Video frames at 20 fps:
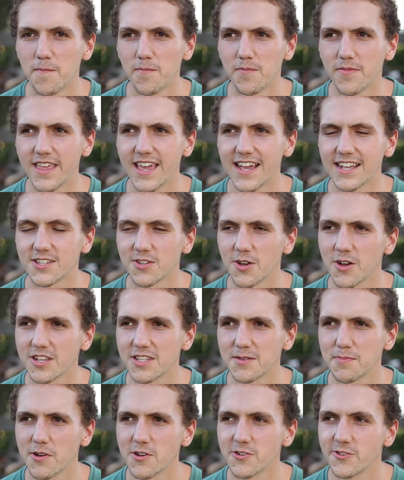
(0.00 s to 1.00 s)
Yes, I
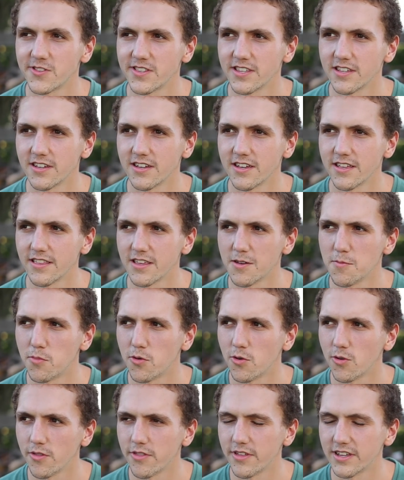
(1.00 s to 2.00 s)
suppose the
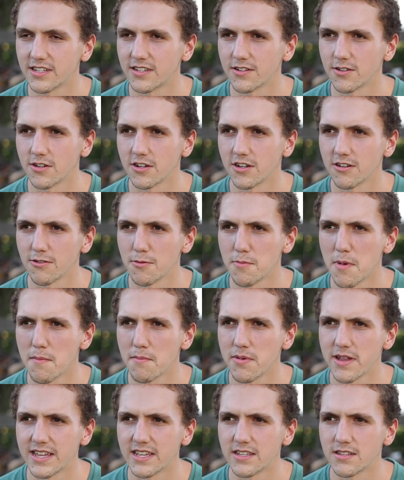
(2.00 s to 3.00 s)
important thing to
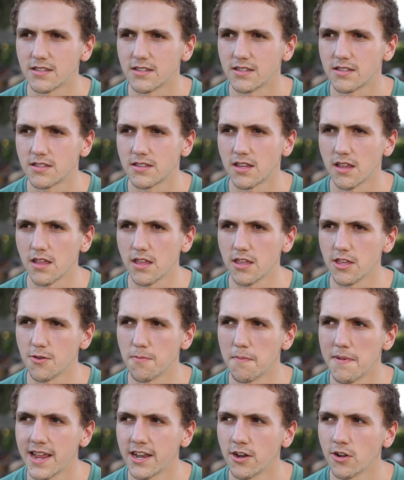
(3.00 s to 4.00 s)
remember is you
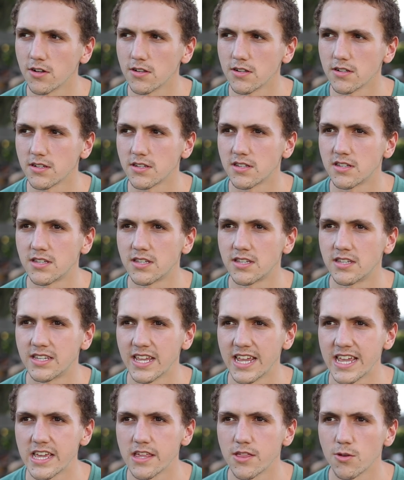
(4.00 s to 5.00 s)
may not
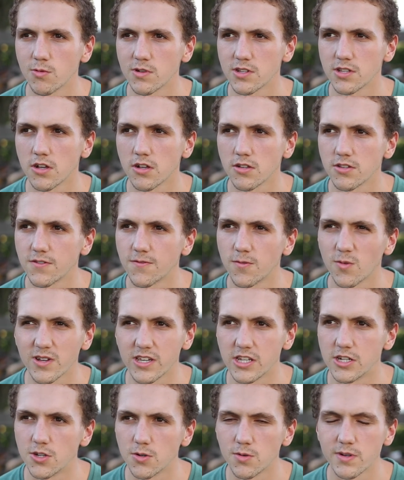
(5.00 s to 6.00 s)
see the results of what
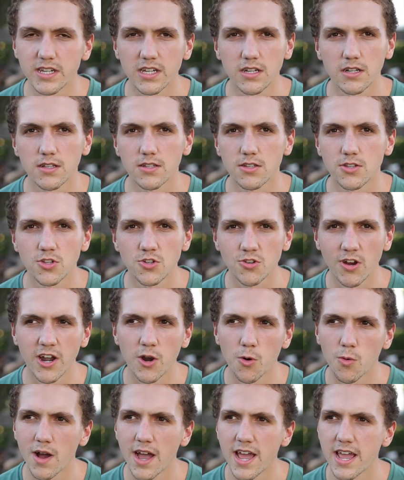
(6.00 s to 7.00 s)
you're doing straight
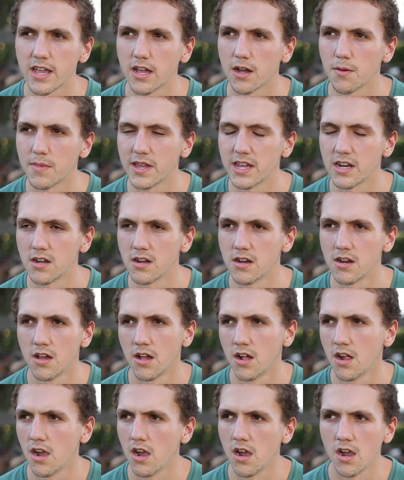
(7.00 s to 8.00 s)
away. I mean,
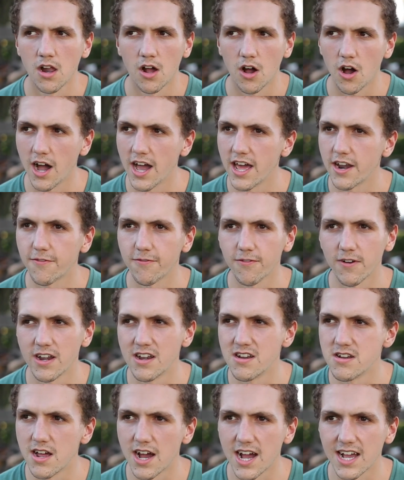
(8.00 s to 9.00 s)
I had a
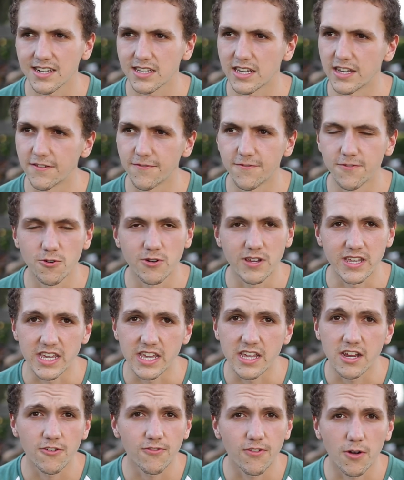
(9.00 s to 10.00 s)
friend asking for a
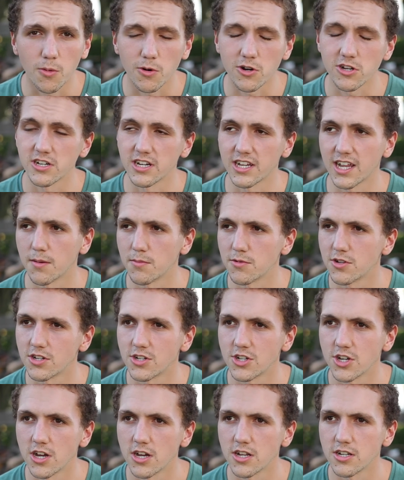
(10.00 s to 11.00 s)
year if I wanted to come to
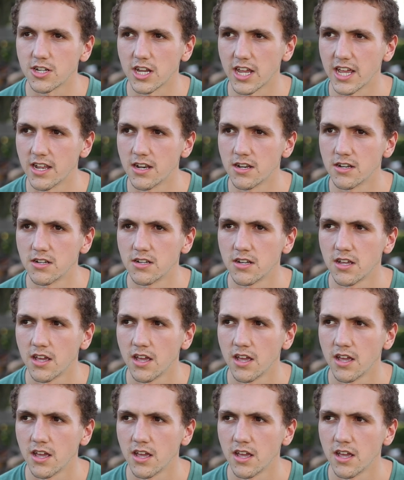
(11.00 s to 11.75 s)
church, and